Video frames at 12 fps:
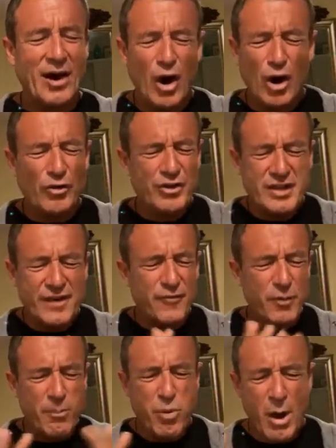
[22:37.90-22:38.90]
All the
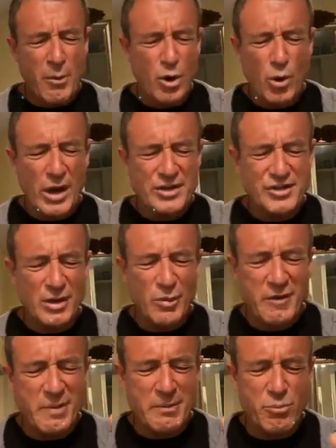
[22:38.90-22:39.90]
different prayer requests
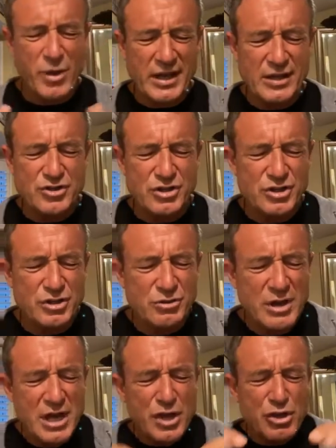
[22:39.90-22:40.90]
that we've been bringing to
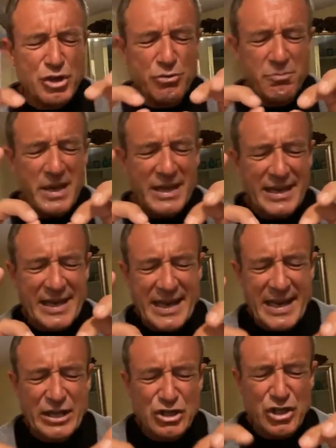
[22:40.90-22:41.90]
you, you meet
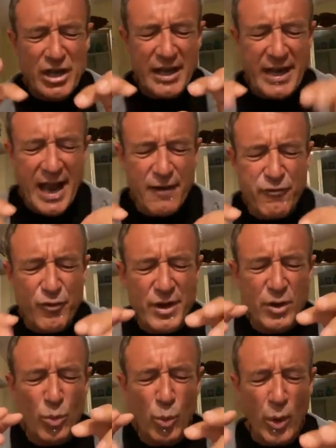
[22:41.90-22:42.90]
each and
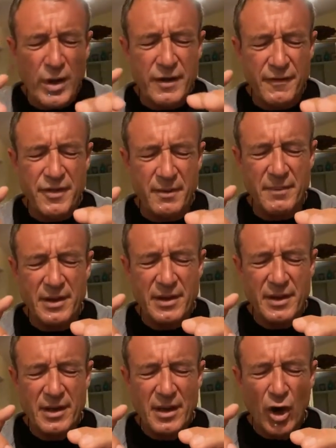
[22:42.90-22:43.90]
every one of them
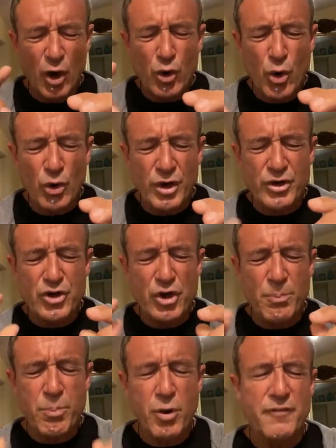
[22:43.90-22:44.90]
according to
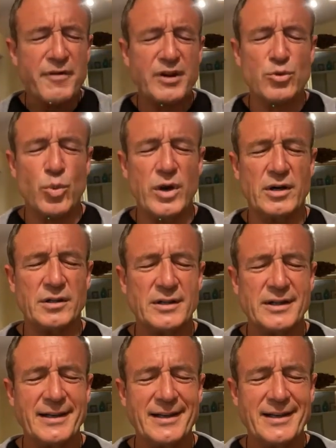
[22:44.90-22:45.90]
your perfect
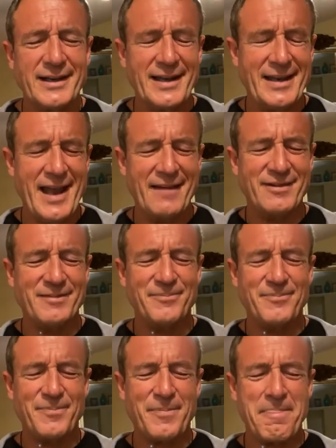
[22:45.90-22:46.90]
will in
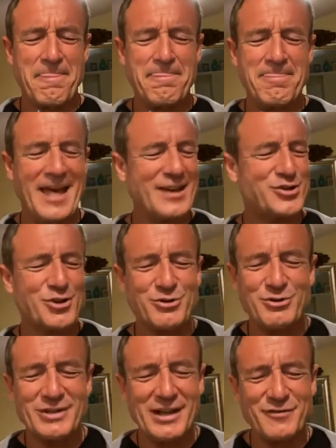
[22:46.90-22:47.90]
heaven. I
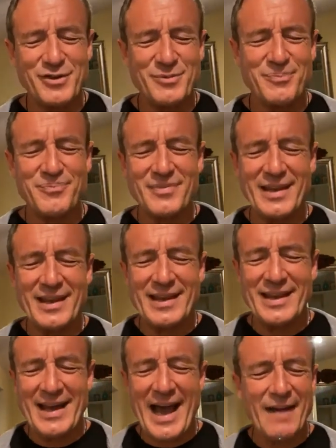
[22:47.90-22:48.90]
sure do love you.
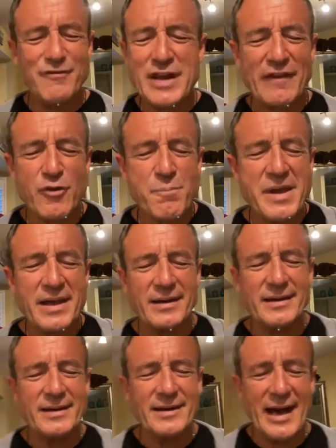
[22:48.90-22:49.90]
I've never
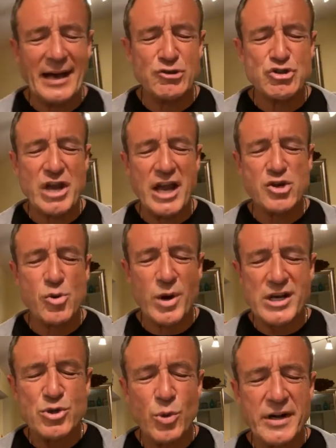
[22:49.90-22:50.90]
been on
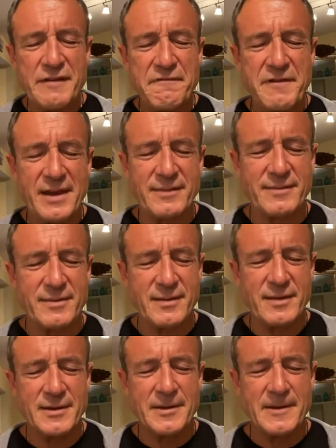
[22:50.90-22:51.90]
January 25th,